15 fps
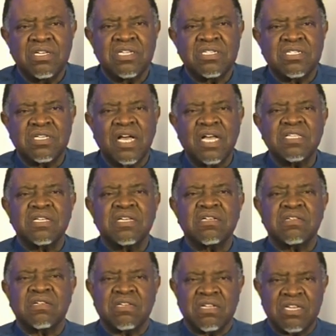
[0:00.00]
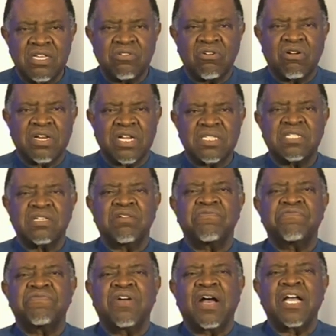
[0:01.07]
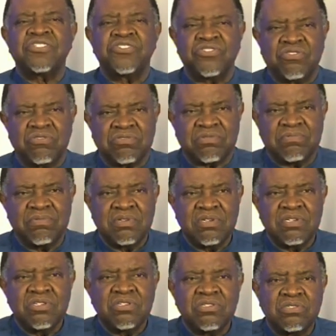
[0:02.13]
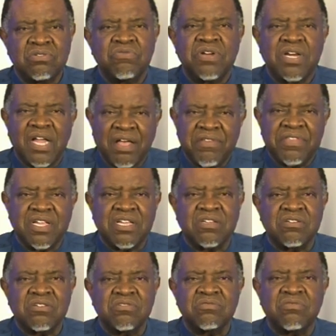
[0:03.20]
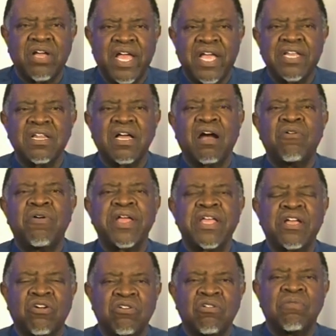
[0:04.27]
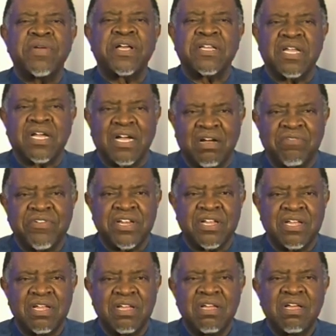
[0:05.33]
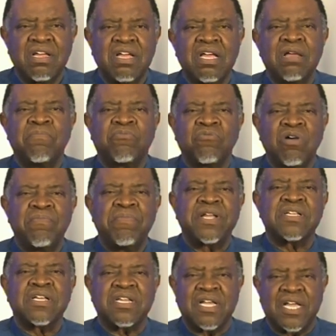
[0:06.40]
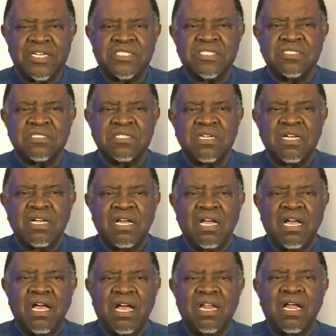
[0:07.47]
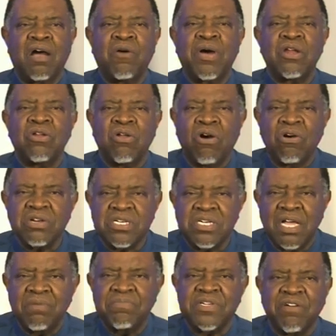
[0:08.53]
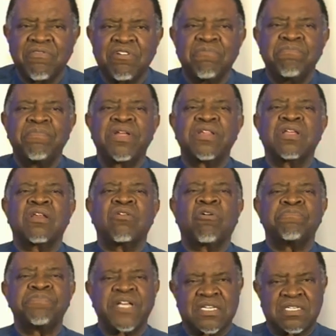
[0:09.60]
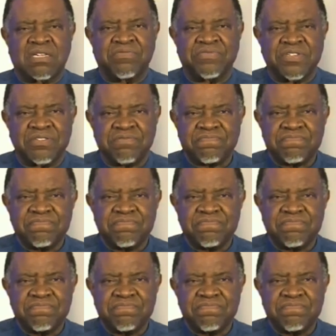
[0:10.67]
Such retrogressive attitudes do nothing to aid our economic recovery, employment creation, and our long-term developmental objectives.